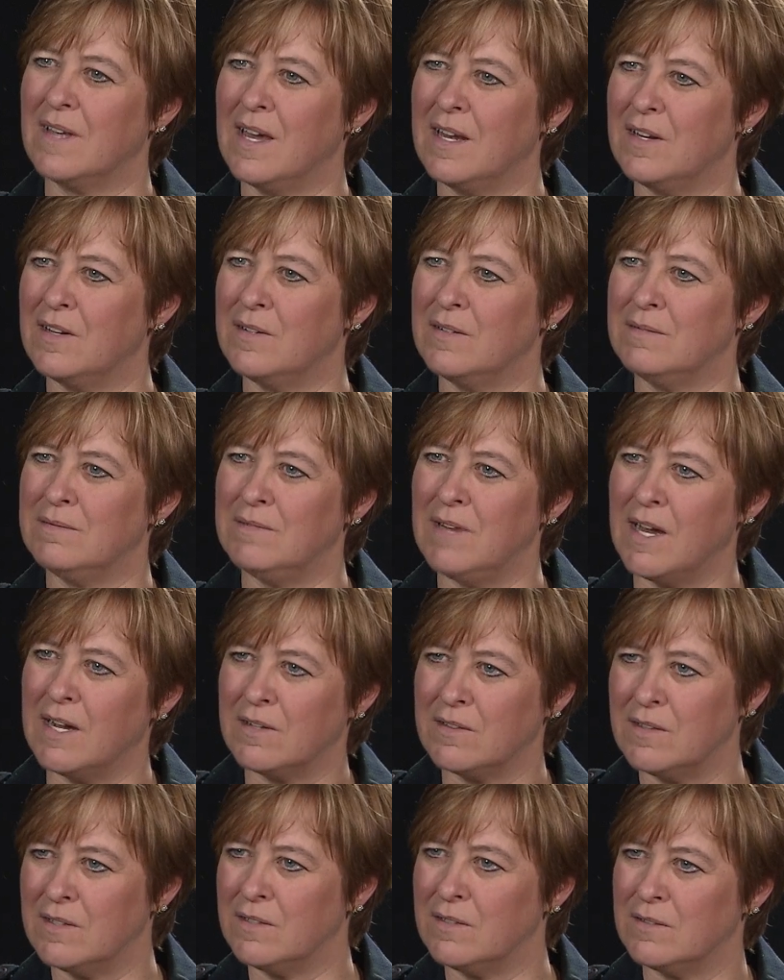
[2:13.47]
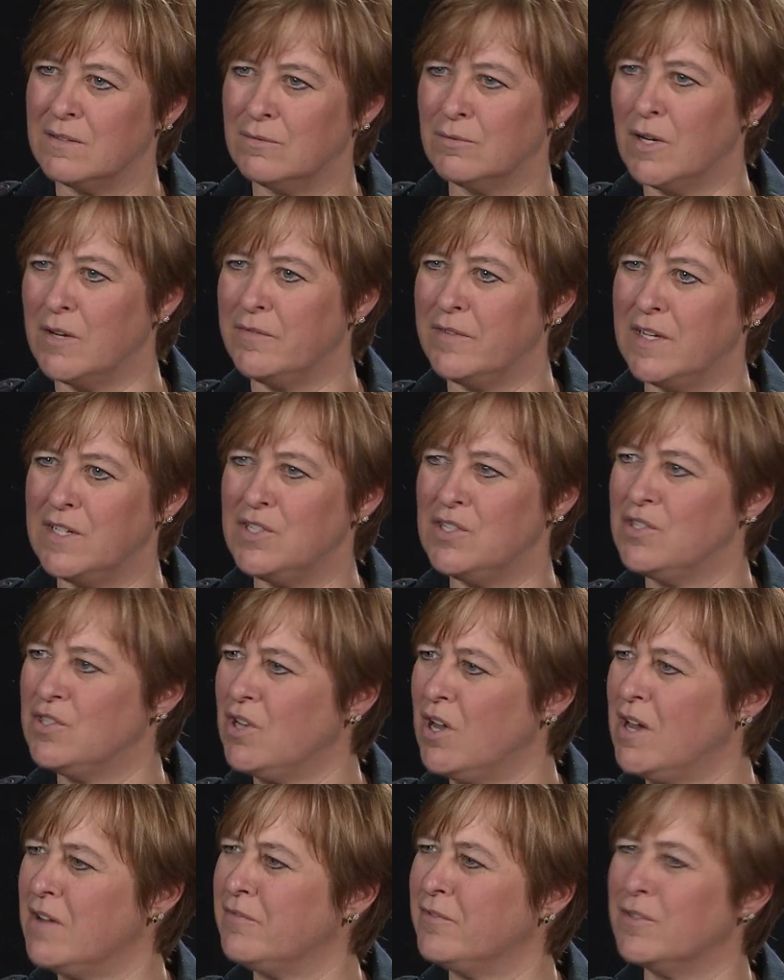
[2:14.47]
kind of knock the rough edges off,